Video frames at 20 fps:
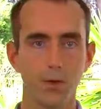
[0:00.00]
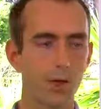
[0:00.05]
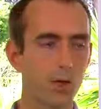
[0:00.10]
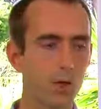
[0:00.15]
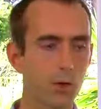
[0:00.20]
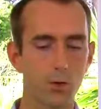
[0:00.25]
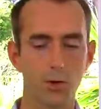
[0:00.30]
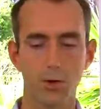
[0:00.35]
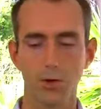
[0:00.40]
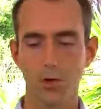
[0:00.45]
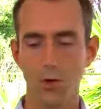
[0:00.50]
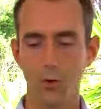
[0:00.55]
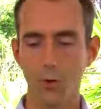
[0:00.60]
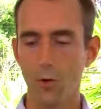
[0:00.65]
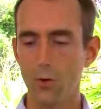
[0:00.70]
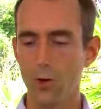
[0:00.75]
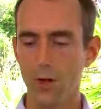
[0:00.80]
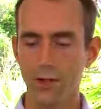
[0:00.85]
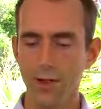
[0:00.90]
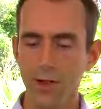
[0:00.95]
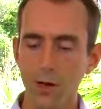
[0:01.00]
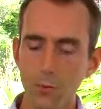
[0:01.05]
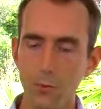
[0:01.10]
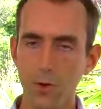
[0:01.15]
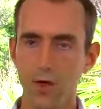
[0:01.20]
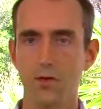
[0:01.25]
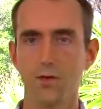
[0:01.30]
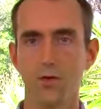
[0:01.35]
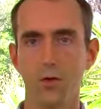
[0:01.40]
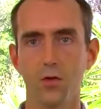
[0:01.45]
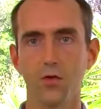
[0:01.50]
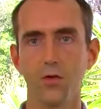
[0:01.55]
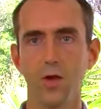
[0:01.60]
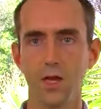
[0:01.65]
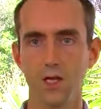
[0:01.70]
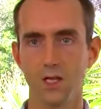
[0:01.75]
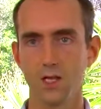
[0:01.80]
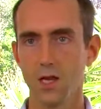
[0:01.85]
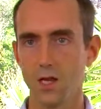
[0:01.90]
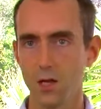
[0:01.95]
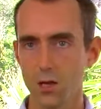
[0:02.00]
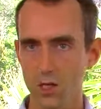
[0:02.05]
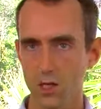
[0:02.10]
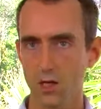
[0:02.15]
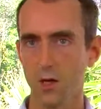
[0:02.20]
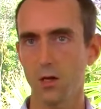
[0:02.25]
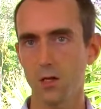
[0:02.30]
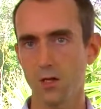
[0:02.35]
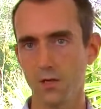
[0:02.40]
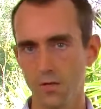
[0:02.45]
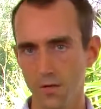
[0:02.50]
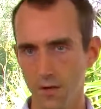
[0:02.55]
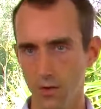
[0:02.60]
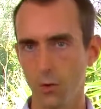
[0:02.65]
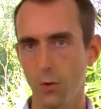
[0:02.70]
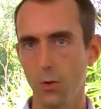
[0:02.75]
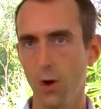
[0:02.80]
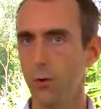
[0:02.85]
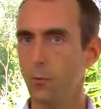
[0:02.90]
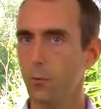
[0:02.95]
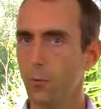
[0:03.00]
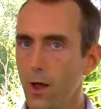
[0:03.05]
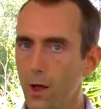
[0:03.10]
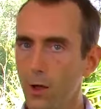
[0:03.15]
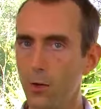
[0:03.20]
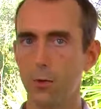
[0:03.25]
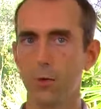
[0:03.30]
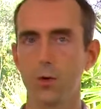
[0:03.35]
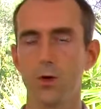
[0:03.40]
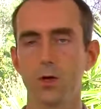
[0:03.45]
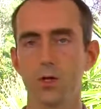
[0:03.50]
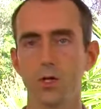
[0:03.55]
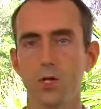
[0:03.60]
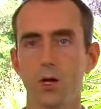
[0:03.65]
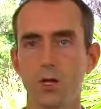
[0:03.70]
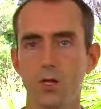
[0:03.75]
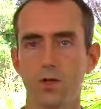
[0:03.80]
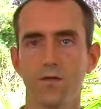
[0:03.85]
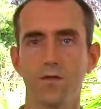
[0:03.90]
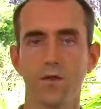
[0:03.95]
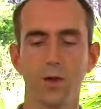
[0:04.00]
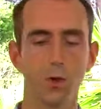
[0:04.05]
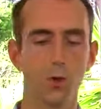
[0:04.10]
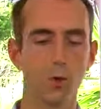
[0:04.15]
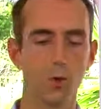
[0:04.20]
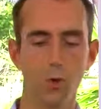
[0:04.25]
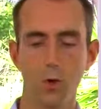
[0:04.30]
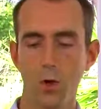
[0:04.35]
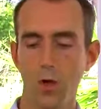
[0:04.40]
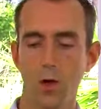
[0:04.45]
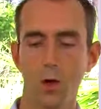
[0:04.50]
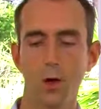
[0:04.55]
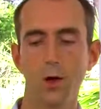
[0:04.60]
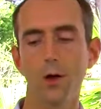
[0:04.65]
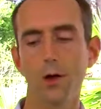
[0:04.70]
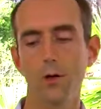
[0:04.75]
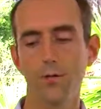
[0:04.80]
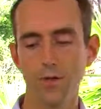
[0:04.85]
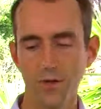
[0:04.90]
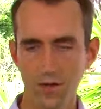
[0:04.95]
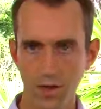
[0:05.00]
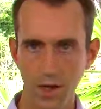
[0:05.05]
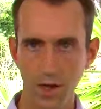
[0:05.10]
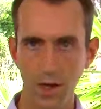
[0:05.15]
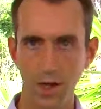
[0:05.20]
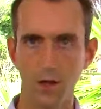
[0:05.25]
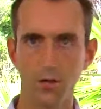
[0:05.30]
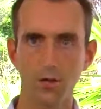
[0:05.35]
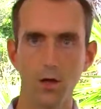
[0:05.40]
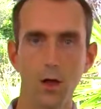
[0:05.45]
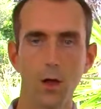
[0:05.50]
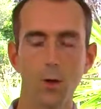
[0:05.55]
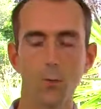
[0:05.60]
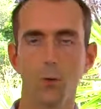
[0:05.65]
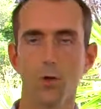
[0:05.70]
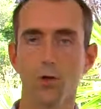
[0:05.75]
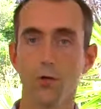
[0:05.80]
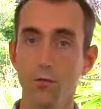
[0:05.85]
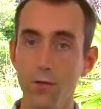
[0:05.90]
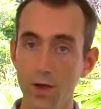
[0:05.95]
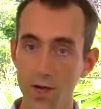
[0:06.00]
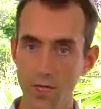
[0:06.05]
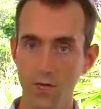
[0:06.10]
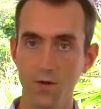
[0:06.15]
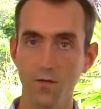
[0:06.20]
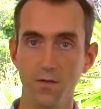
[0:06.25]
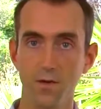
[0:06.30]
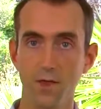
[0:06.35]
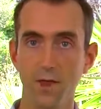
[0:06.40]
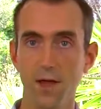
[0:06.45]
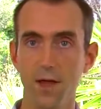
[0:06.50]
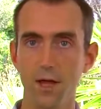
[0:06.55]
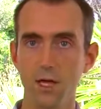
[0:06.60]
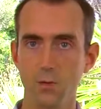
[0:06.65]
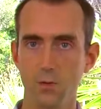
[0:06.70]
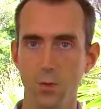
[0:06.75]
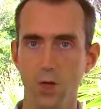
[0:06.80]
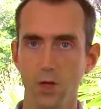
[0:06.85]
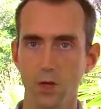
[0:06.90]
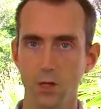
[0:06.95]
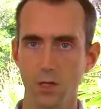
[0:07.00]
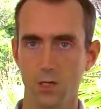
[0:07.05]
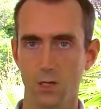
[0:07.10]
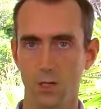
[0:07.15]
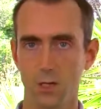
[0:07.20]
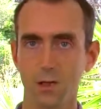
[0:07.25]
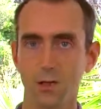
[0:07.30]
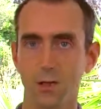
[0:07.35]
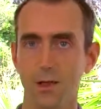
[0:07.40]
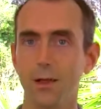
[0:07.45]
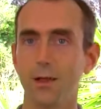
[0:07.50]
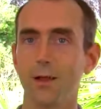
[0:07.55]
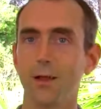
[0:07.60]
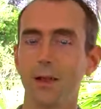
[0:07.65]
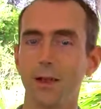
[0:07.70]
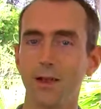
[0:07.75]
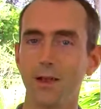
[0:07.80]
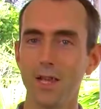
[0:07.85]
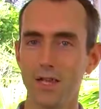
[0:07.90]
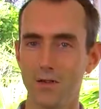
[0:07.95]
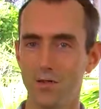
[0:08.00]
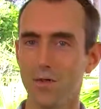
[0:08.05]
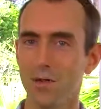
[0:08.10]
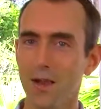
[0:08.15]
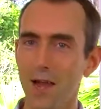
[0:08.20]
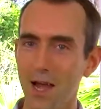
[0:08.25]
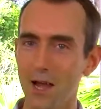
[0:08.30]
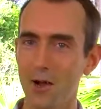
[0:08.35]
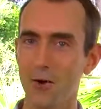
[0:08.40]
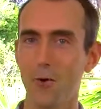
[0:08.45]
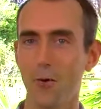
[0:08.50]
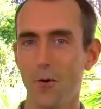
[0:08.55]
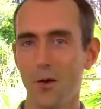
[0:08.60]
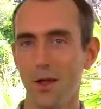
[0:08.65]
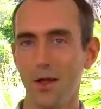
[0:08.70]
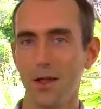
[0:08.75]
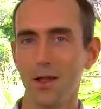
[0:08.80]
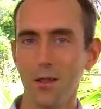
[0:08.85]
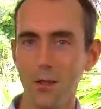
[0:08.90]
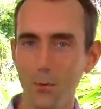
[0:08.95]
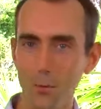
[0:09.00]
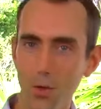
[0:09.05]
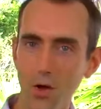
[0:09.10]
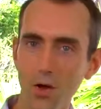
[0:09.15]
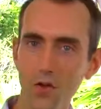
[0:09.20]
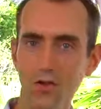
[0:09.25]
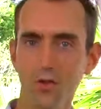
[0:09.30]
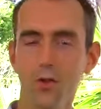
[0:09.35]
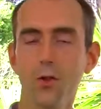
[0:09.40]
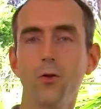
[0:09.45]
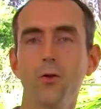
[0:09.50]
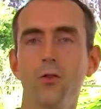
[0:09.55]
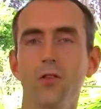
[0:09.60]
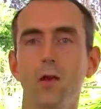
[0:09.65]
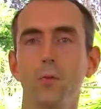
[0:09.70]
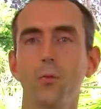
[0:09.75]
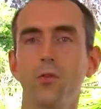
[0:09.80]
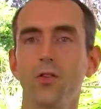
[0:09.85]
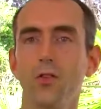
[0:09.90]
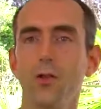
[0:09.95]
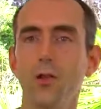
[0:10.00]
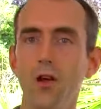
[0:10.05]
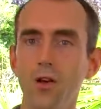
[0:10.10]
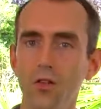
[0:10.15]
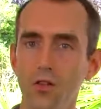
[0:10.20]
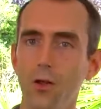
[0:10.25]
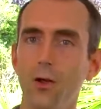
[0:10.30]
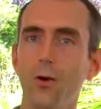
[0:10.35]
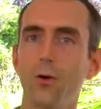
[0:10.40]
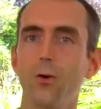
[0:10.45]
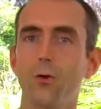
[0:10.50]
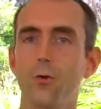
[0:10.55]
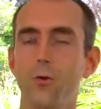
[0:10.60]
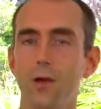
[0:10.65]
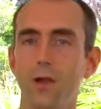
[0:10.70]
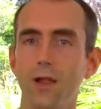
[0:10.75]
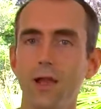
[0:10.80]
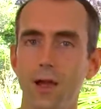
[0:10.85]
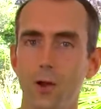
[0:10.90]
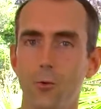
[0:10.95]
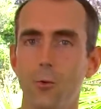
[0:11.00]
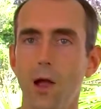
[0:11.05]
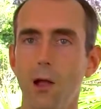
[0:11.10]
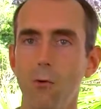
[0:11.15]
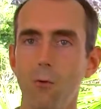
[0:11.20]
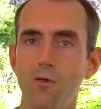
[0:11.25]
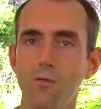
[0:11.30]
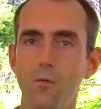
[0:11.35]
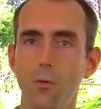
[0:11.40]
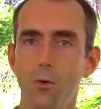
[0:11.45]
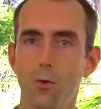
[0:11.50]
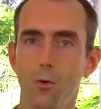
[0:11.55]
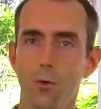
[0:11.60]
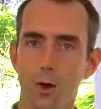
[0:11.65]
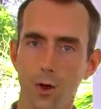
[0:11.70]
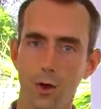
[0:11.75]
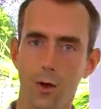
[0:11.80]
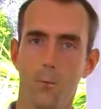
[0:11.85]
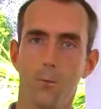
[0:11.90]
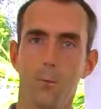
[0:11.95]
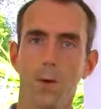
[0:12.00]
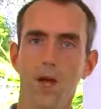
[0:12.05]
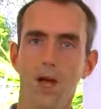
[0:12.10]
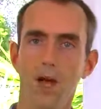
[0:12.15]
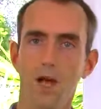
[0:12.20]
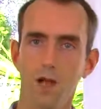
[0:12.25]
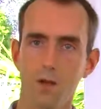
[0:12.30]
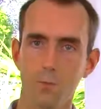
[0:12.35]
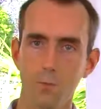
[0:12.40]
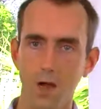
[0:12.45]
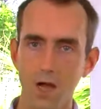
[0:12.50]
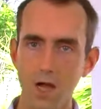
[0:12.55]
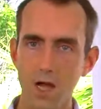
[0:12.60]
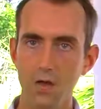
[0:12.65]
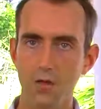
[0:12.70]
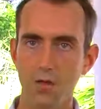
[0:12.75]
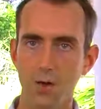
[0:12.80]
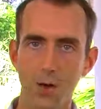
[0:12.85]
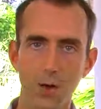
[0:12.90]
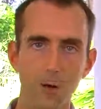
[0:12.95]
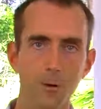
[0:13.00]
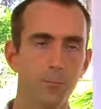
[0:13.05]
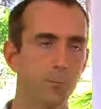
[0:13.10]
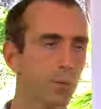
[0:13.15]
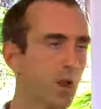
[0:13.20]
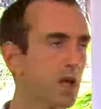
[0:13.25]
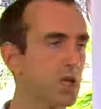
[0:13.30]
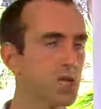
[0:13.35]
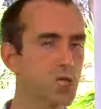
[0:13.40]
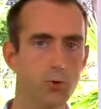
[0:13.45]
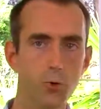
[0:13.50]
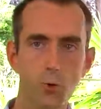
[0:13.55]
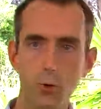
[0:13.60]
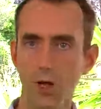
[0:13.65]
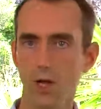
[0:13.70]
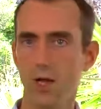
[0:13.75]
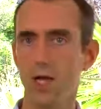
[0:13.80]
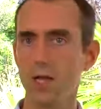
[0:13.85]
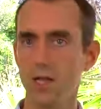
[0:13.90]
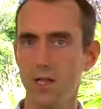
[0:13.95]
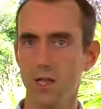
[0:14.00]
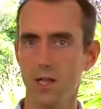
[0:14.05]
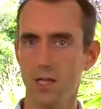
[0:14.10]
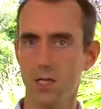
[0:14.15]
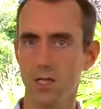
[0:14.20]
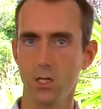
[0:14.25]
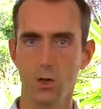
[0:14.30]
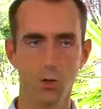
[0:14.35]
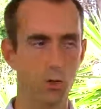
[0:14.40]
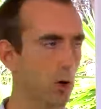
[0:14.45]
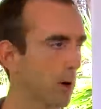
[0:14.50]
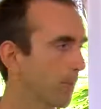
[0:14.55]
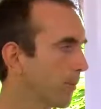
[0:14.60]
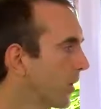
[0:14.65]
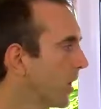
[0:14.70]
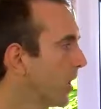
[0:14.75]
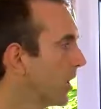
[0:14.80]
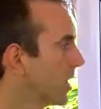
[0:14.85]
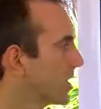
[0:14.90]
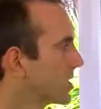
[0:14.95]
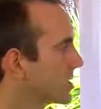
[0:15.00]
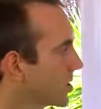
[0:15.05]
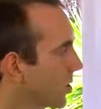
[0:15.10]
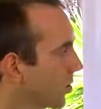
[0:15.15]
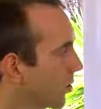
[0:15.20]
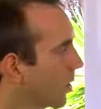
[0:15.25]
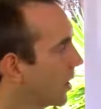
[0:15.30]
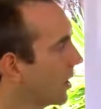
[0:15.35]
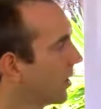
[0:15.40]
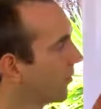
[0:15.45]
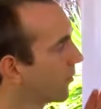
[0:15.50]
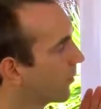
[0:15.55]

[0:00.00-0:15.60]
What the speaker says: you can do only a little bit of those things and then you start to feel unwell, or you start to feel fatigued. Well, the reason for that is because, at least for now, the person who's able to last longer and get away with more bad behavior has stronger kidneys, right? And so